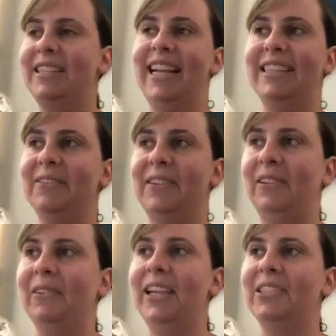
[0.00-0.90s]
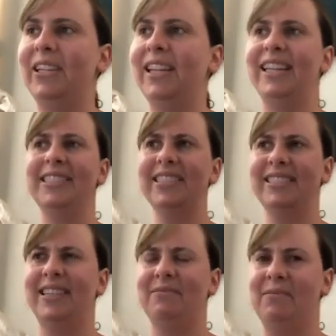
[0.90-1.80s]
in that different location, and then just
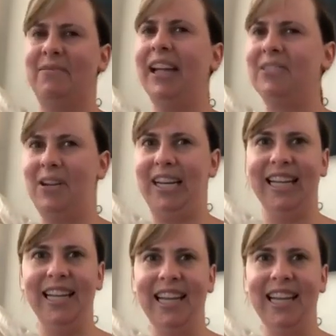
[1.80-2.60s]
sit and reflect on it.